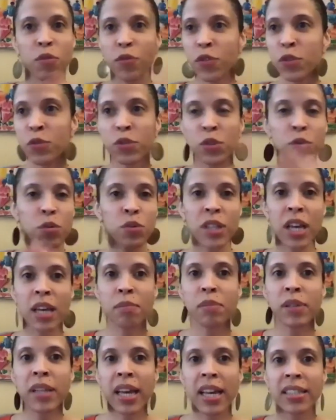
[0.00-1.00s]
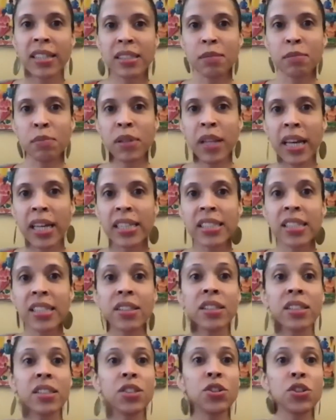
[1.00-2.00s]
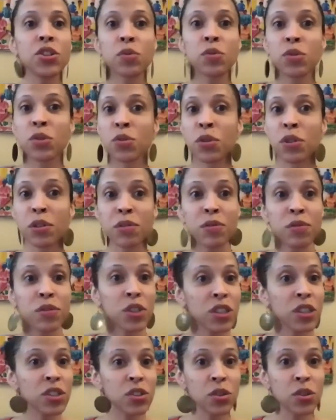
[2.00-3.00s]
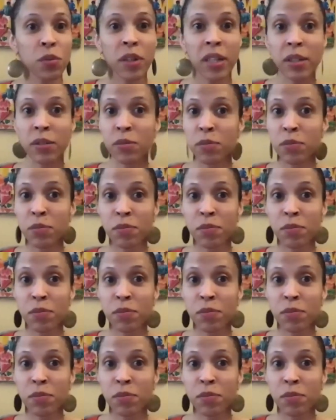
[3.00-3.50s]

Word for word: few schools had plans in place and the teachers were sort of just doing